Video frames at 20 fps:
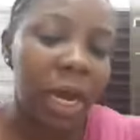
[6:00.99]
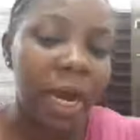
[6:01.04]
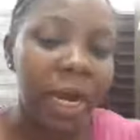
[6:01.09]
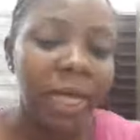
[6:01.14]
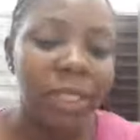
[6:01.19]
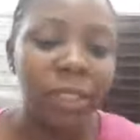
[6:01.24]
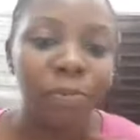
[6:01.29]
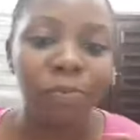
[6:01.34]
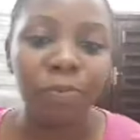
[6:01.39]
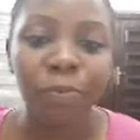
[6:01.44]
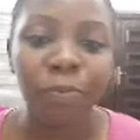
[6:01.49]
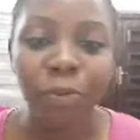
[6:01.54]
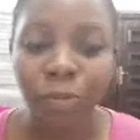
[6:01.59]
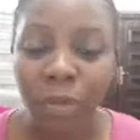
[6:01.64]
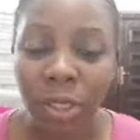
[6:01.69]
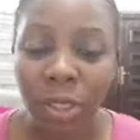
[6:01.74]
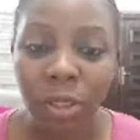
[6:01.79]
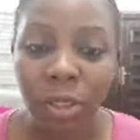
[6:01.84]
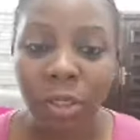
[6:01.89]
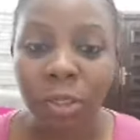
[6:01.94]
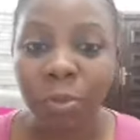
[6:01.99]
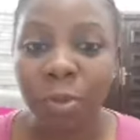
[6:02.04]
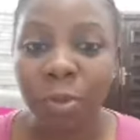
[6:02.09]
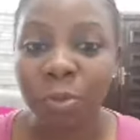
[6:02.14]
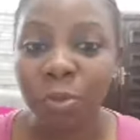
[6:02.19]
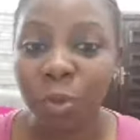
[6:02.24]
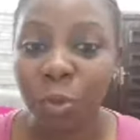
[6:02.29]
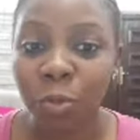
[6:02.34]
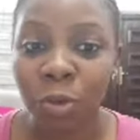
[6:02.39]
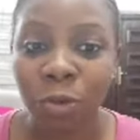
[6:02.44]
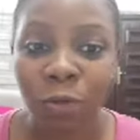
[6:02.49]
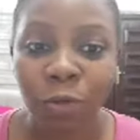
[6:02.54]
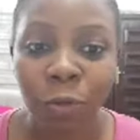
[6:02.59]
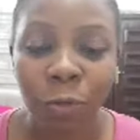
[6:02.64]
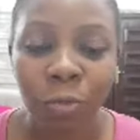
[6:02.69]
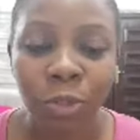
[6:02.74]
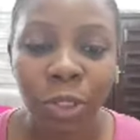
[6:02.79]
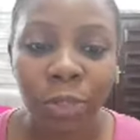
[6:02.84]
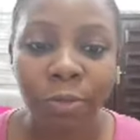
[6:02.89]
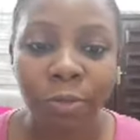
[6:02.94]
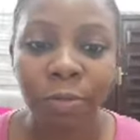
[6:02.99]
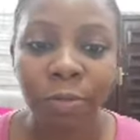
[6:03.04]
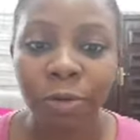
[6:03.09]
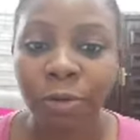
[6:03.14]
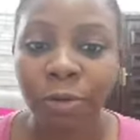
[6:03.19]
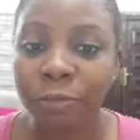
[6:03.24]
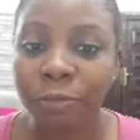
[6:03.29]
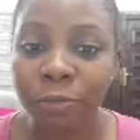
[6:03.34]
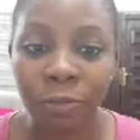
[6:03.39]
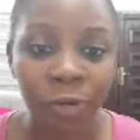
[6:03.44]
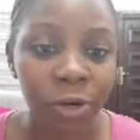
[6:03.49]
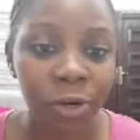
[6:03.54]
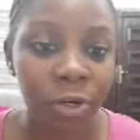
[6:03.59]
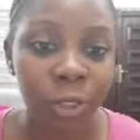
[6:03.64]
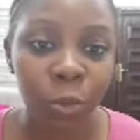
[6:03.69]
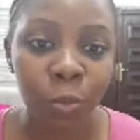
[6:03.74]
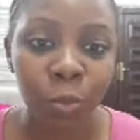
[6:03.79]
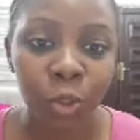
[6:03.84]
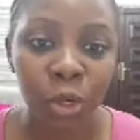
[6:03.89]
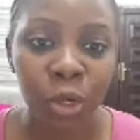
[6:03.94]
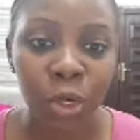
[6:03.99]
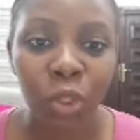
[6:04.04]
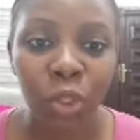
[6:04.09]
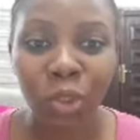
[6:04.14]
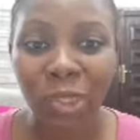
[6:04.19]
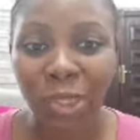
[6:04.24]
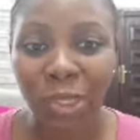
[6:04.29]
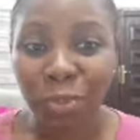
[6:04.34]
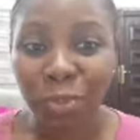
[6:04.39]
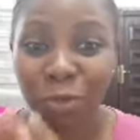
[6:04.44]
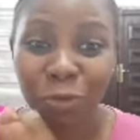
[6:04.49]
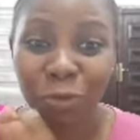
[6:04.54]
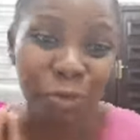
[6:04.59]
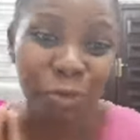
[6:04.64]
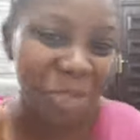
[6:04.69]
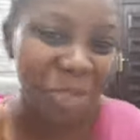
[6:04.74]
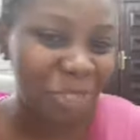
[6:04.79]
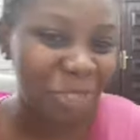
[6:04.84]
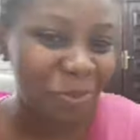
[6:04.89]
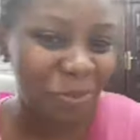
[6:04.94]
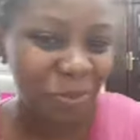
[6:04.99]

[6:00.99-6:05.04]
I create other people's perfumes and fragrance products under the Perfume Madam